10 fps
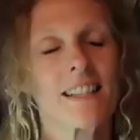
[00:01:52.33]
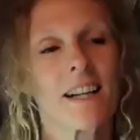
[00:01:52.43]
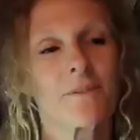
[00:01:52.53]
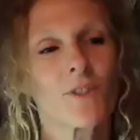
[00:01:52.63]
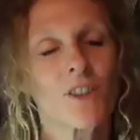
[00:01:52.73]

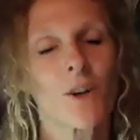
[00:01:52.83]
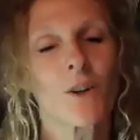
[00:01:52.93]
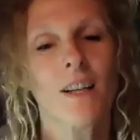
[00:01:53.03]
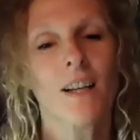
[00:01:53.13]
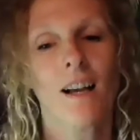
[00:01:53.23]
Definitely, yeah.
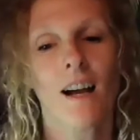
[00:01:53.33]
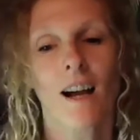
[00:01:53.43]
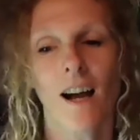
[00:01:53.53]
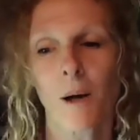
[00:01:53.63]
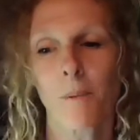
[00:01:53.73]
So
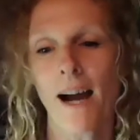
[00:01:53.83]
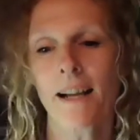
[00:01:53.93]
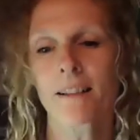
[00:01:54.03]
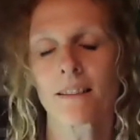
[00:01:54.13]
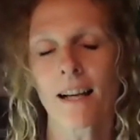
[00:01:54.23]

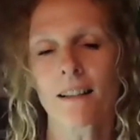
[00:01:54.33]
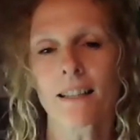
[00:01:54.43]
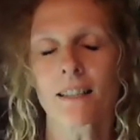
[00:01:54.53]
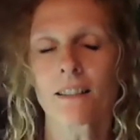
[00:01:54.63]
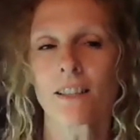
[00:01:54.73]

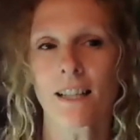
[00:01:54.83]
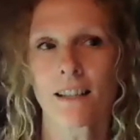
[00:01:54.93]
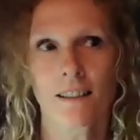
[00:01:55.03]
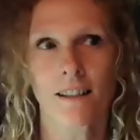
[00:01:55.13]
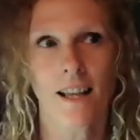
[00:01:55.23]
I like to
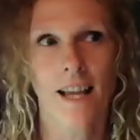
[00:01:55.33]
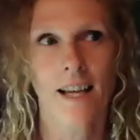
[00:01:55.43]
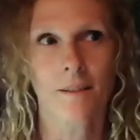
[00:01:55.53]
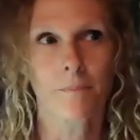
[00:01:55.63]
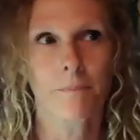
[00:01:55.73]
look at
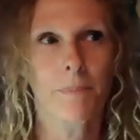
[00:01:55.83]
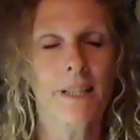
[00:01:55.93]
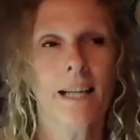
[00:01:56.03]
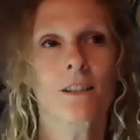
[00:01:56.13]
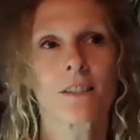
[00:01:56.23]

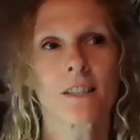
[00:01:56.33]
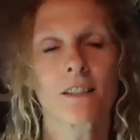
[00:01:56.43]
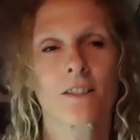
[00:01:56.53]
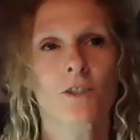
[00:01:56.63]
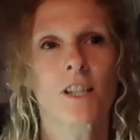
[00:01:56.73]
botanical
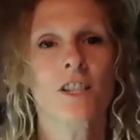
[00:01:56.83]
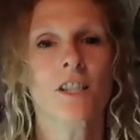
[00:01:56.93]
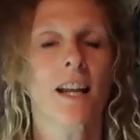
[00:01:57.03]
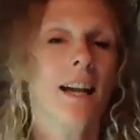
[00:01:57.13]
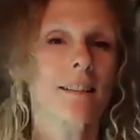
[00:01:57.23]

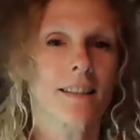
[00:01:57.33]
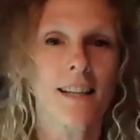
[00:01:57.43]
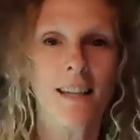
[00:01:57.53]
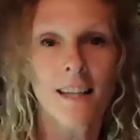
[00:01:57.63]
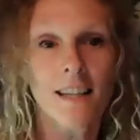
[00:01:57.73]
illustration as
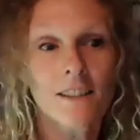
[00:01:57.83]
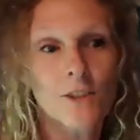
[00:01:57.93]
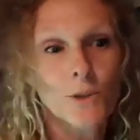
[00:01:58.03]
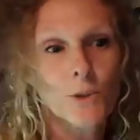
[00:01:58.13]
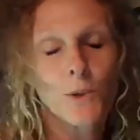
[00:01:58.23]
a key
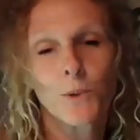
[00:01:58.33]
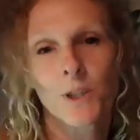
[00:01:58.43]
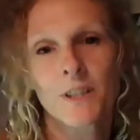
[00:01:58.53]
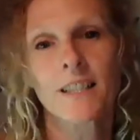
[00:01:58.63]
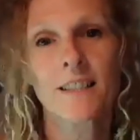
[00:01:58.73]
to
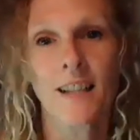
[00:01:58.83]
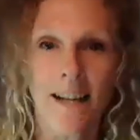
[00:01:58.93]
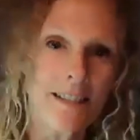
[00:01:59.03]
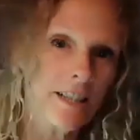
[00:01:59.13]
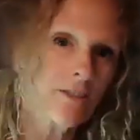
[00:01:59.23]
learning to
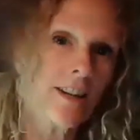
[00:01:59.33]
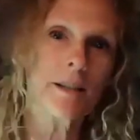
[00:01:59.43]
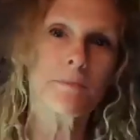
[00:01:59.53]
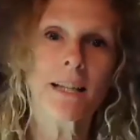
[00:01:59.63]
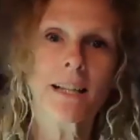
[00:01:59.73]

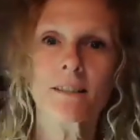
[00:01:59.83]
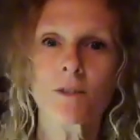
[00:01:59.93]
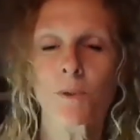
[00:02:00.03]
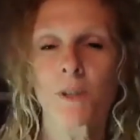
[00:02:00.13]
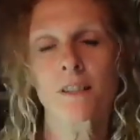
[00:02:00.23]
identify
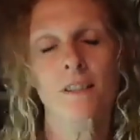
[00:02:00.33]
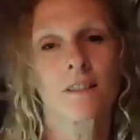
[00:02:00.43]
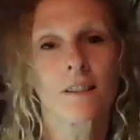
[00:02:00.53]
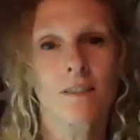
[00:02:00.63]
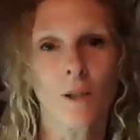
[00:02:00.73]
plants, which,
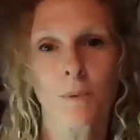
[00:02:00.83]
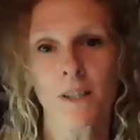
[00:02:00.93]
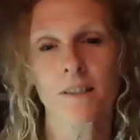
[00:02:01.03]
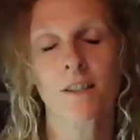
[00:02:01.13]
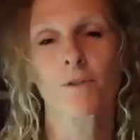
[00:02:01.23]
as
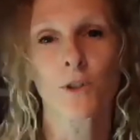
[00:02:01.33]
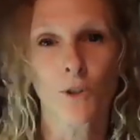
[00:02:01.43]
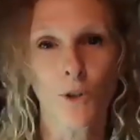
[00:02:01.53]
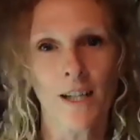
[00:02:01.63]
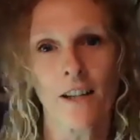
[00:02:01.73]
herbalists, if we're
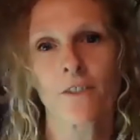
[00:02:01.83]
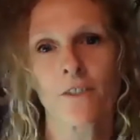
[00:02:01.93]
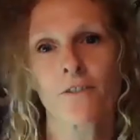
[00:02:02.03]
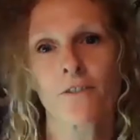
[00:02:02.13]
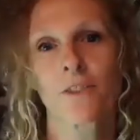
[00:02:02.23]
going out in
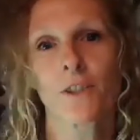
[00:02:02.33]
the